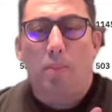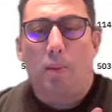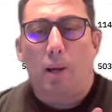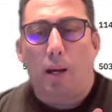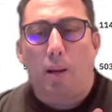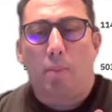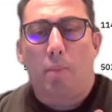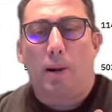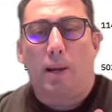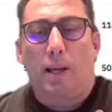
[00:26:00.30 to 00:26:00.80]

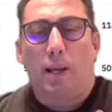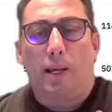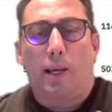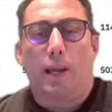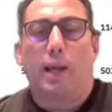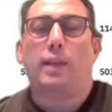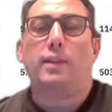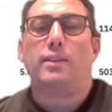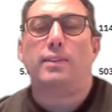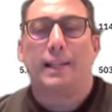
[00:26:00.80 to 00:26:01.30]
my
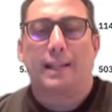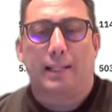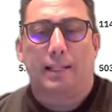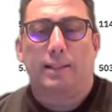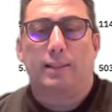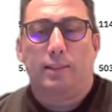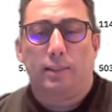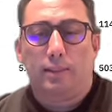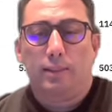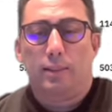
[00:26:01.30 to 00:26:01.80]

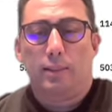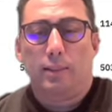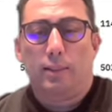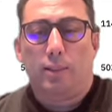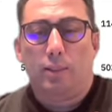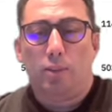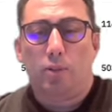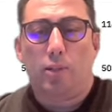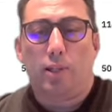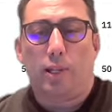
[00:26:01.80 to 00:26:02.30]
target
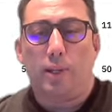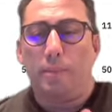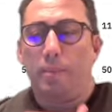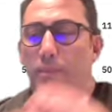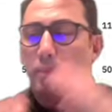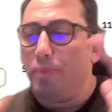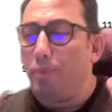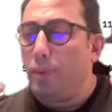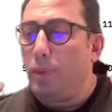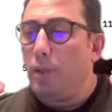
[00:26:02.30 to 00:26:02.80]
okay
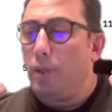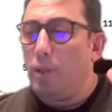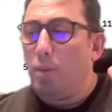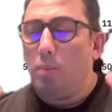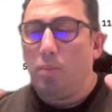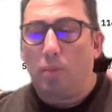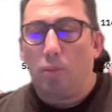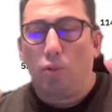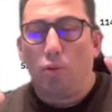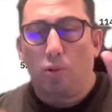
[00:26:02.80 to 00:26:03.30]

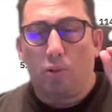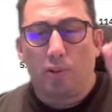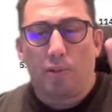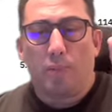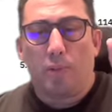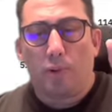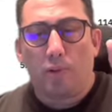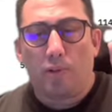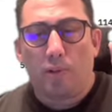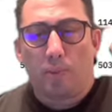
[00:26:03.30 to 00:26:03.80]

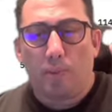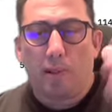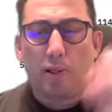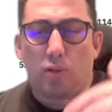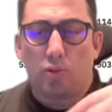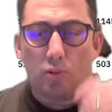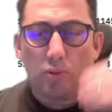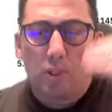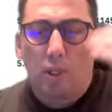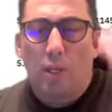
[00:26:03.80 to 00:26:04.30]
30%
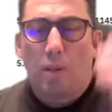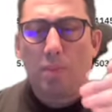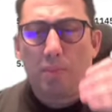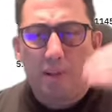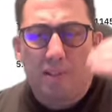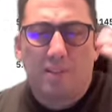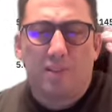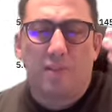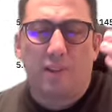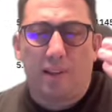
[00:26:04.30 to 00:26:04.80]
because
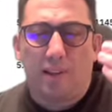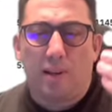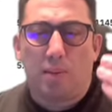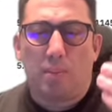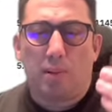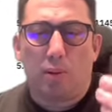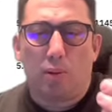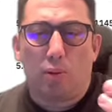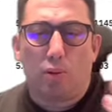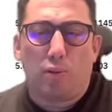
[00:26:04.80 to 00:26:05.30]
passive income
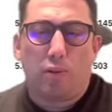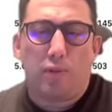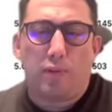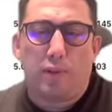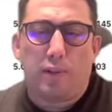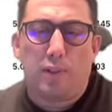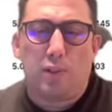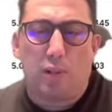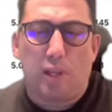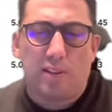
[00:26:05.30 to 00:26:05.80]
I'm looking for
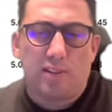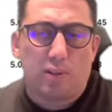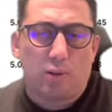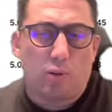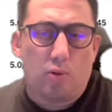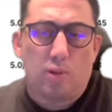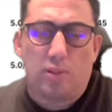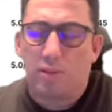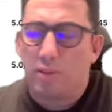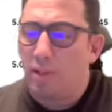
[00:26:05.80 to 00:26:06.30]
in, as a
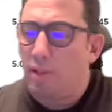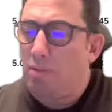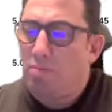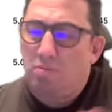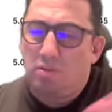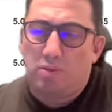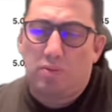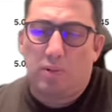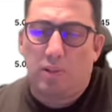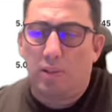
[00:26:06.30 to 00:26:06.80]
USD
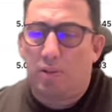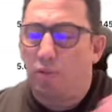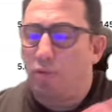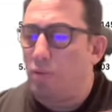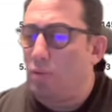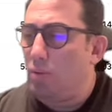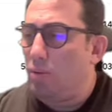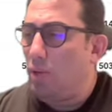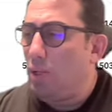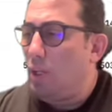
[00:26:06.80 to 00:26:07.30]
is
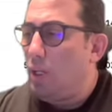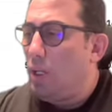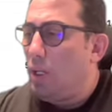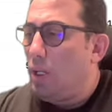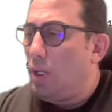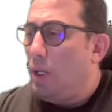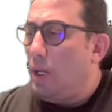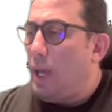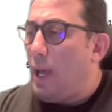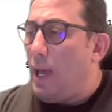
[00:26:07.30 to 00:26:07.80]
wonderful.
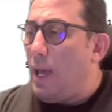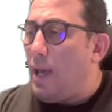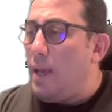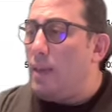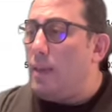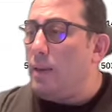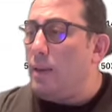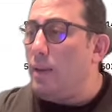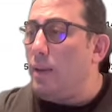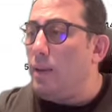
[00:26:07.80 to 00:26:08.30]

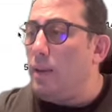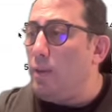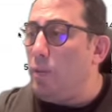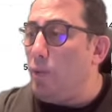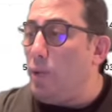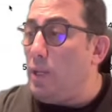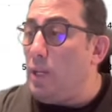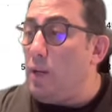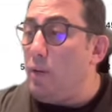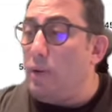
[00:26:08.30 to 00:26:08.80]
And uh,
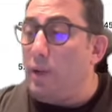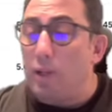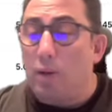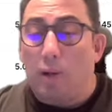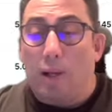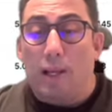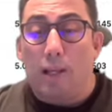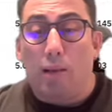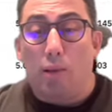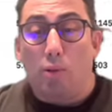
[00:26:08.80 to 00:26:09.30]
winning rate
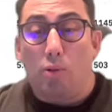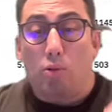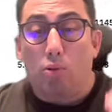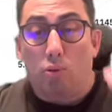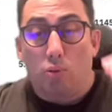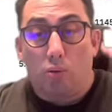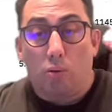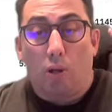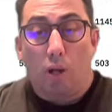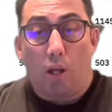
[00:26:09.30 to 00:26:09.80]
I
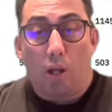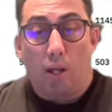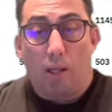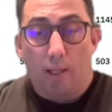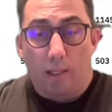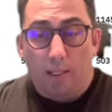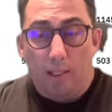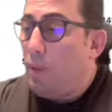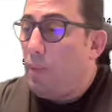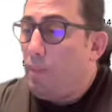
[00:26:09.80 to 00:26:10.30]
look
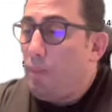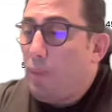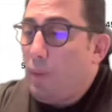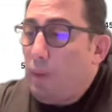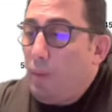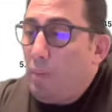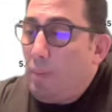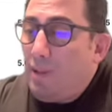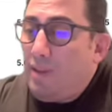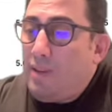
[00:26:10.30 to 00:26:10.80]
high,
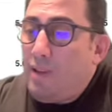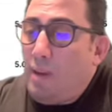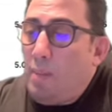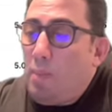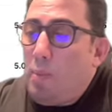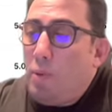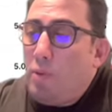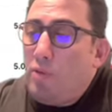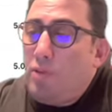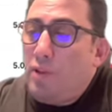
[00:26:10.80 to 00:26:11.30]
but
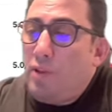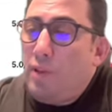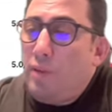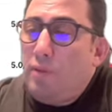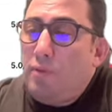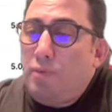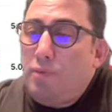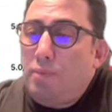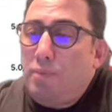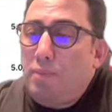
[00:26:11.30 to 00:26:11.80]

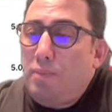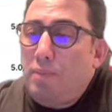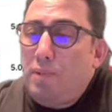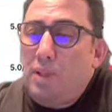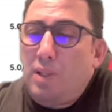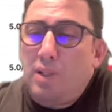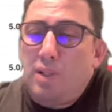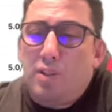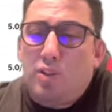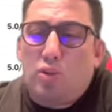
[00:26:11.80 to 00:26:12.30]
10%
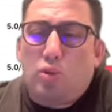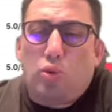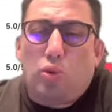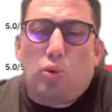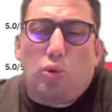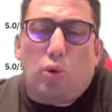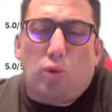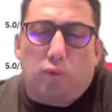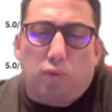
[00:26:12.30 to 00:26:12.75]
it's too low.